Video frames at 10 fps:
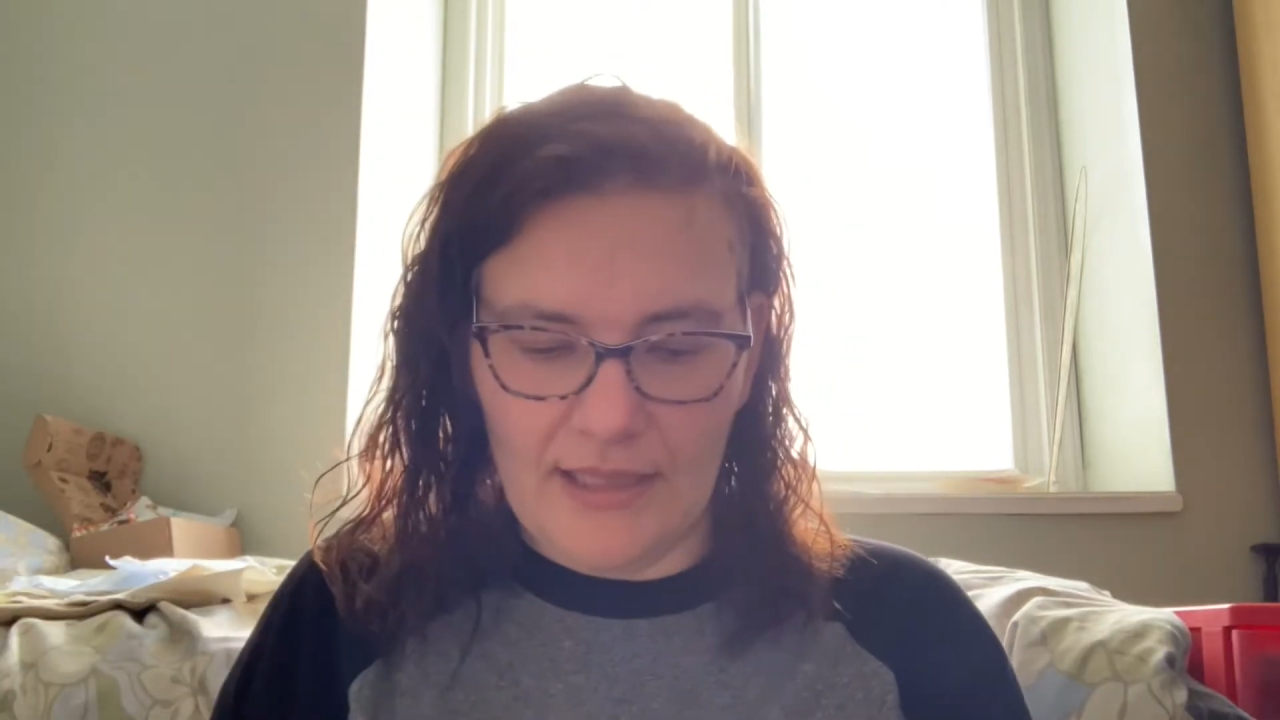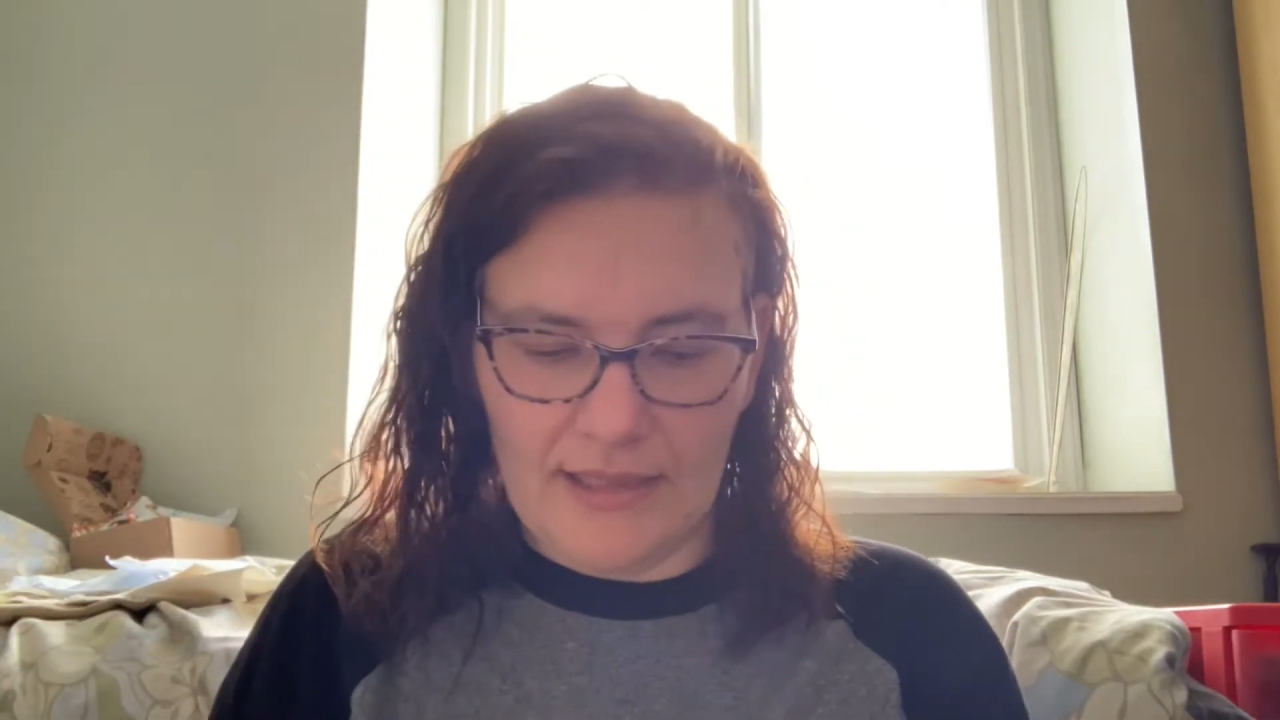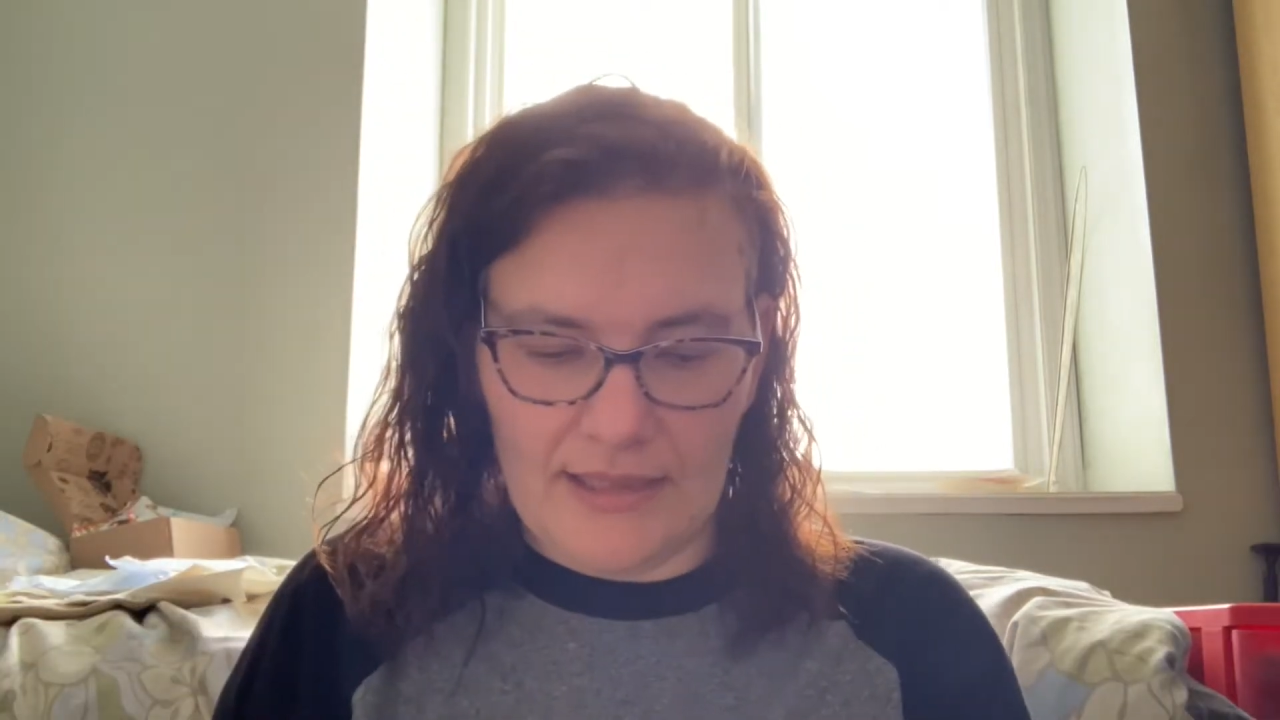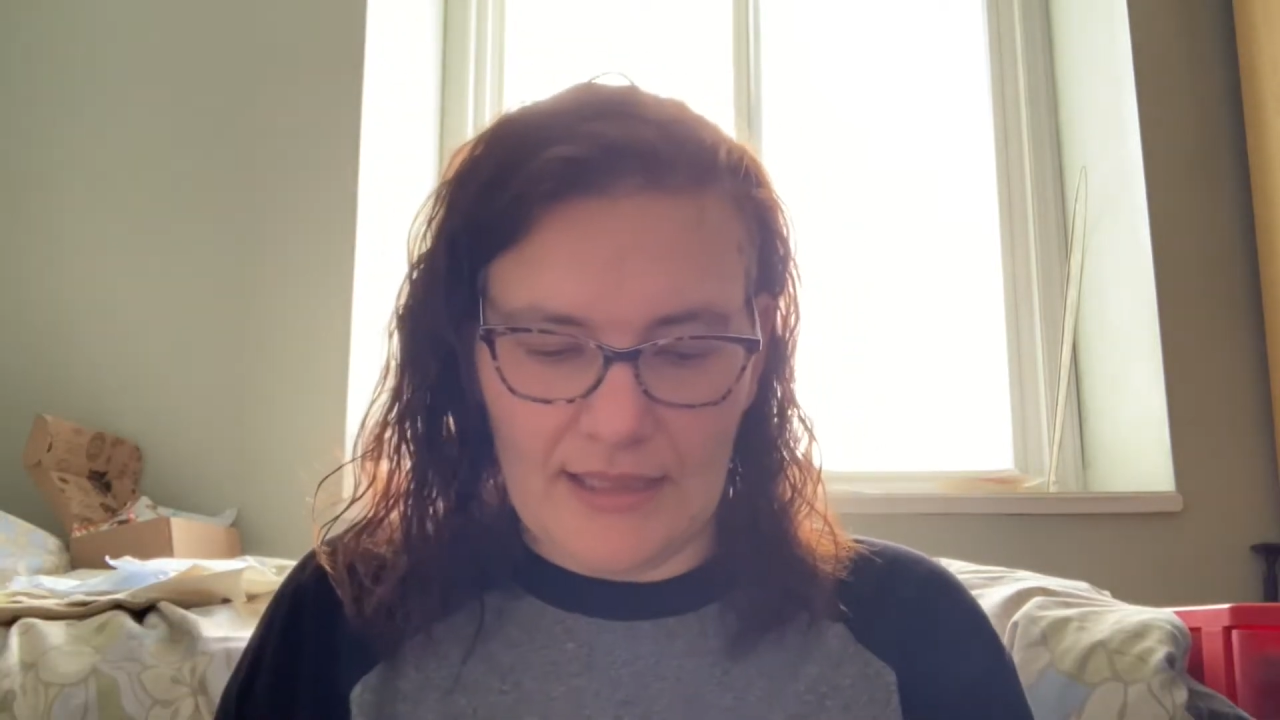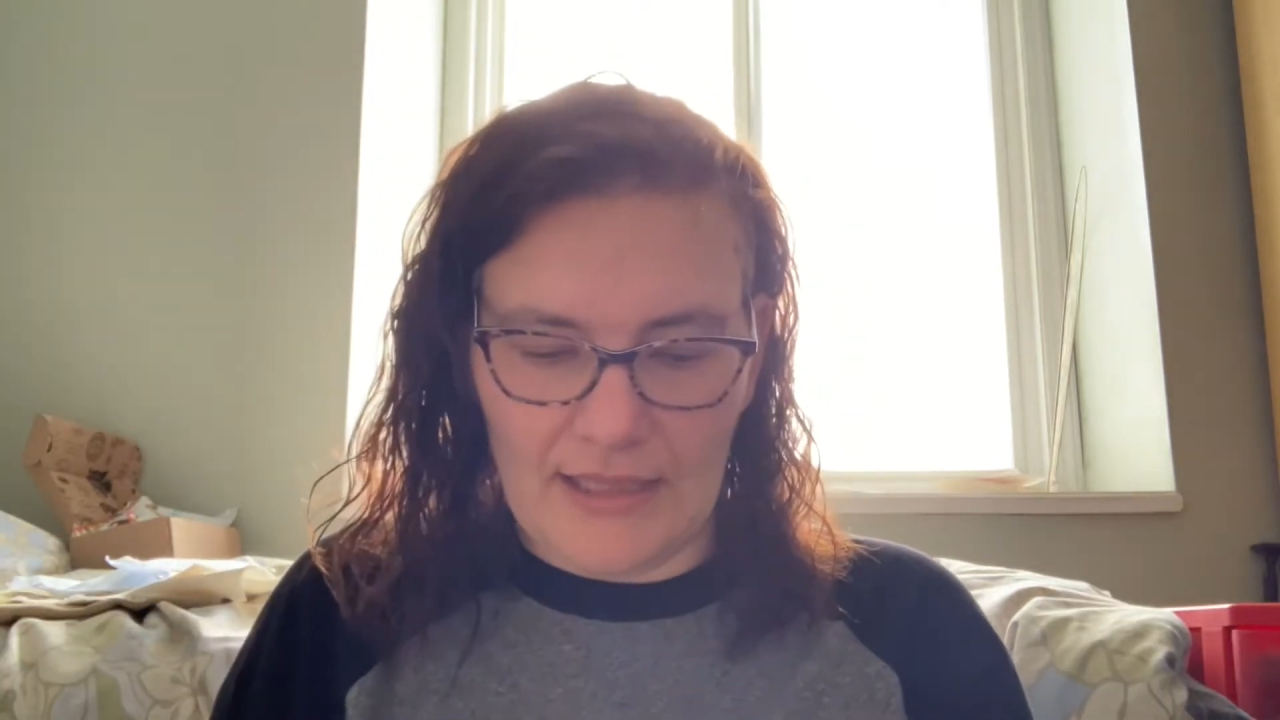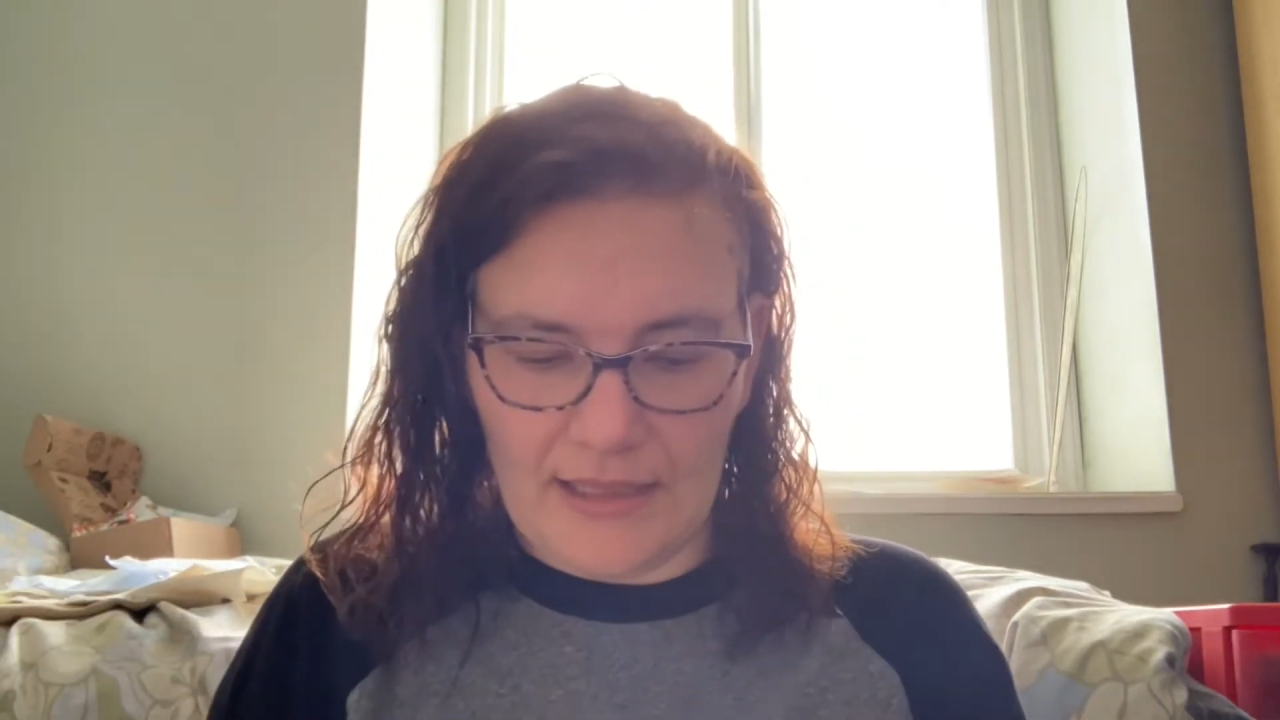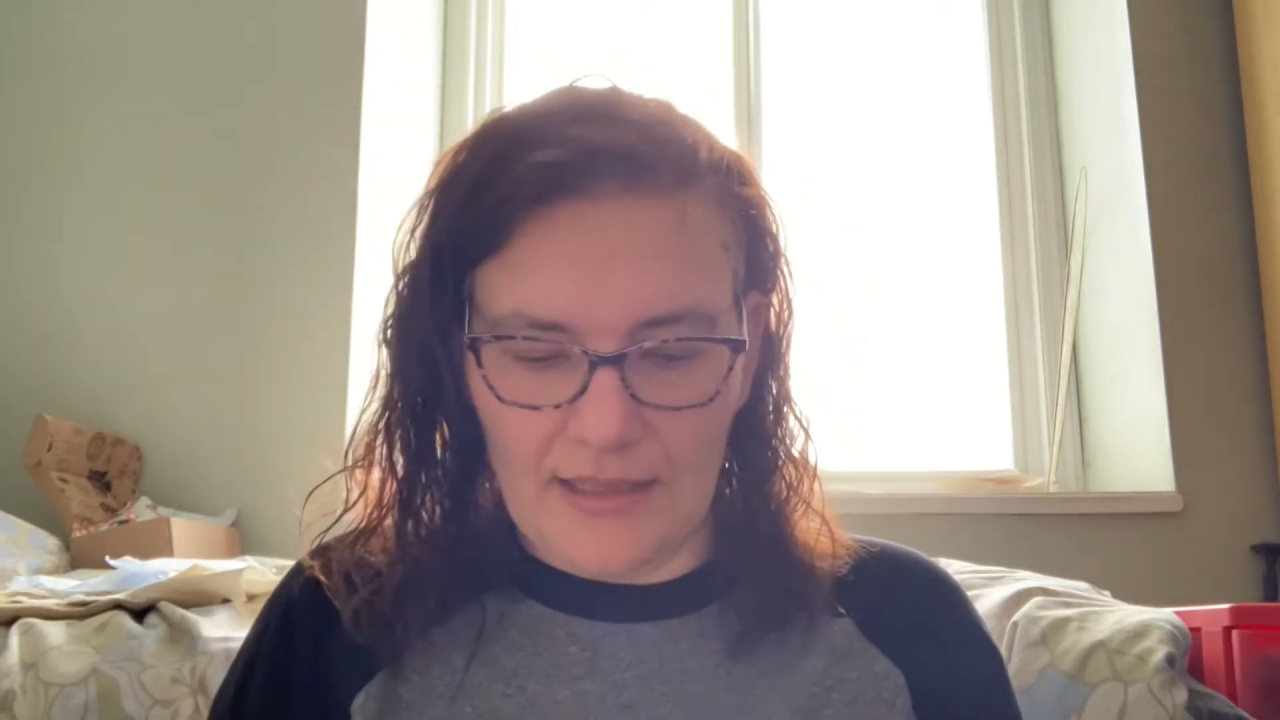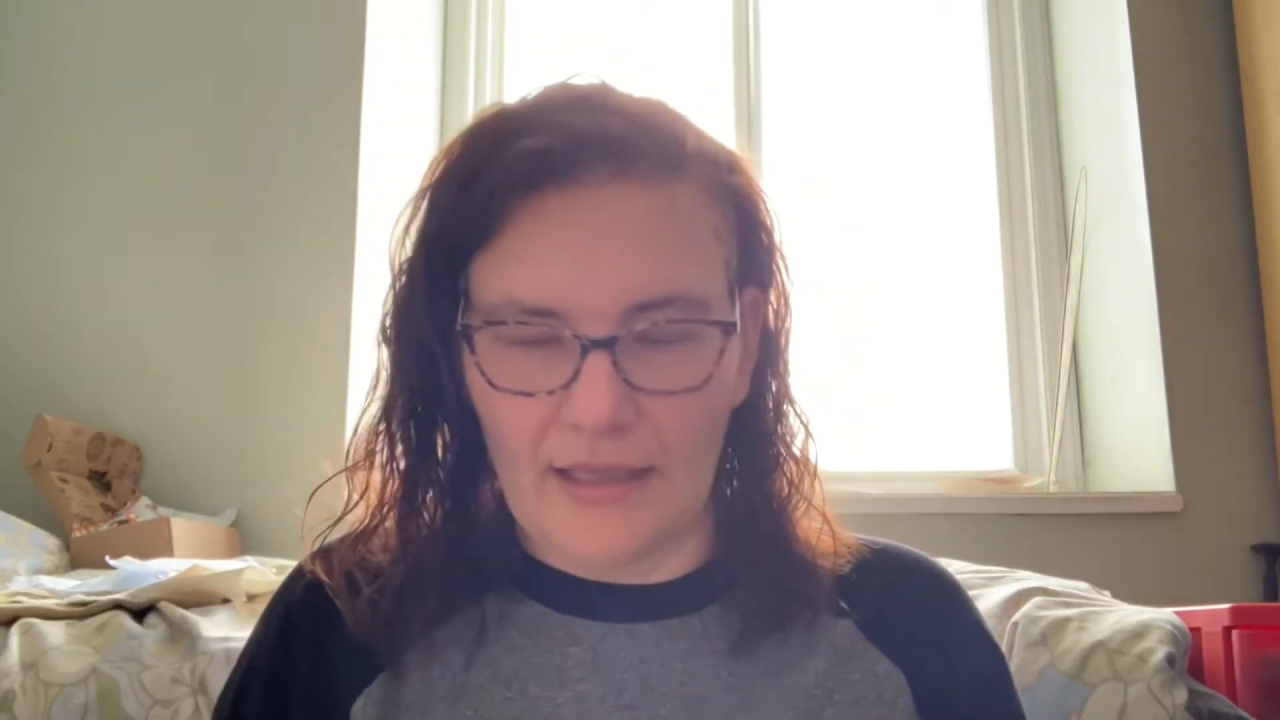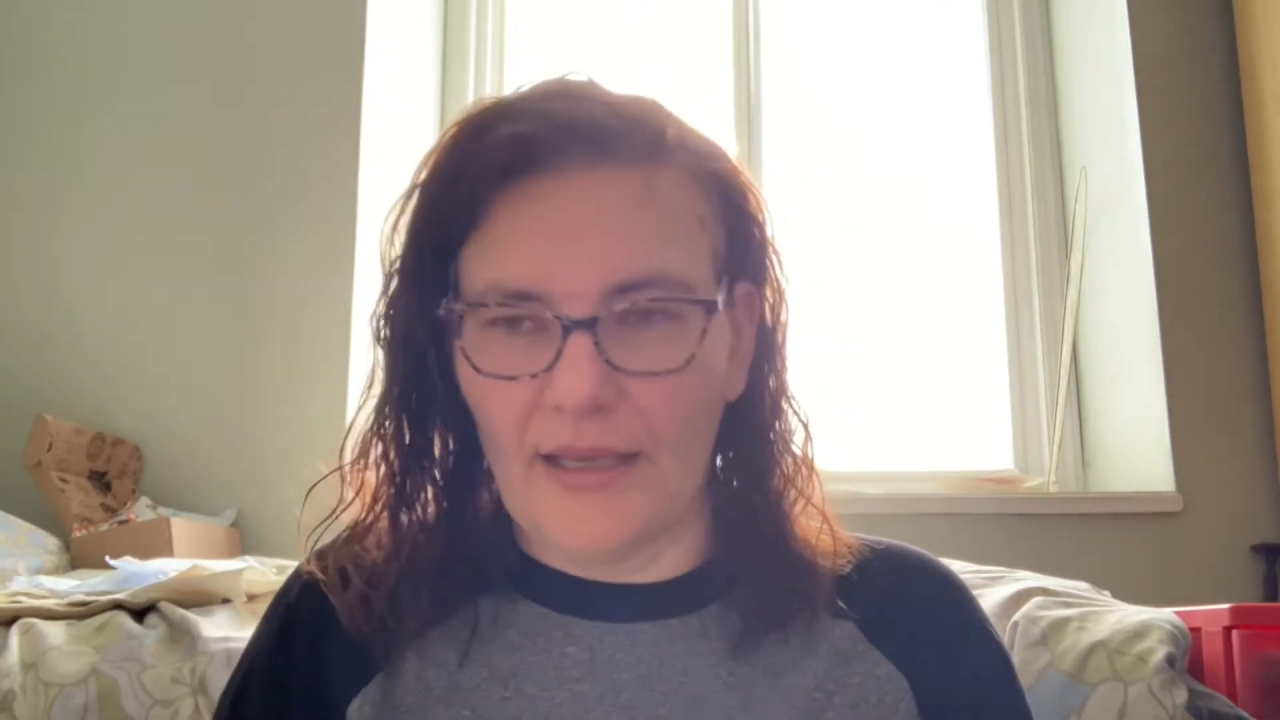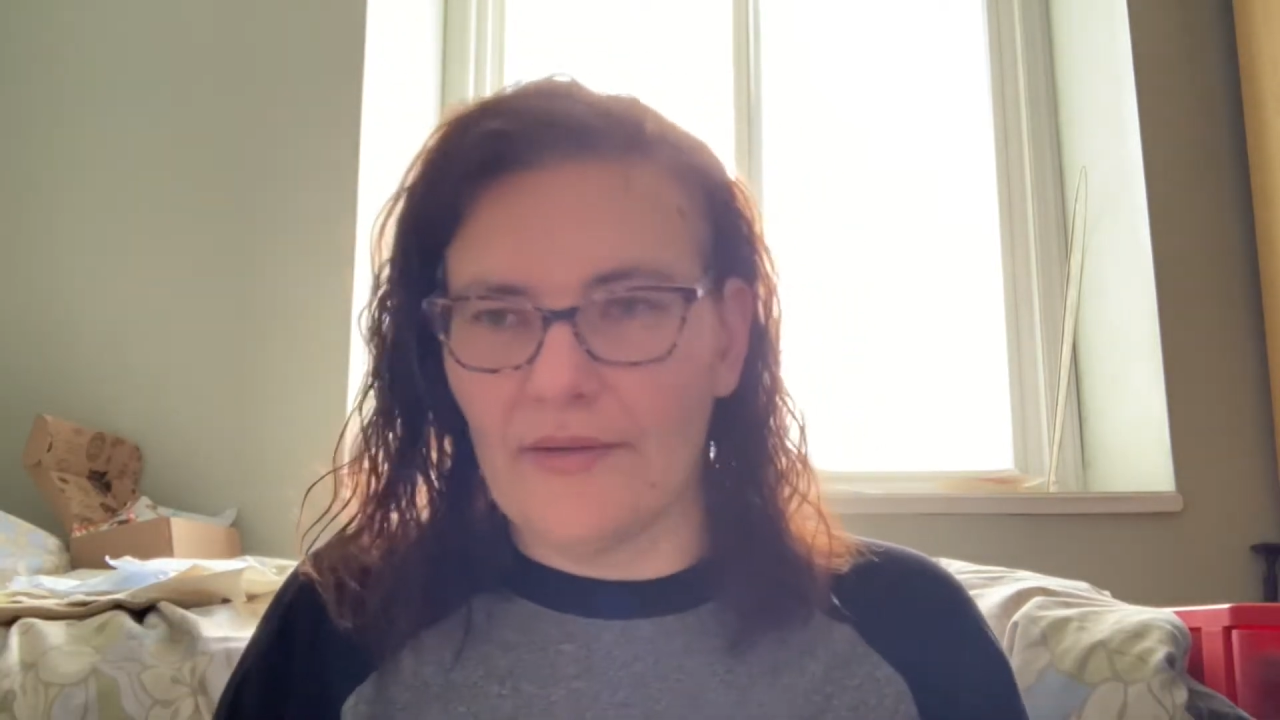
Unseen. It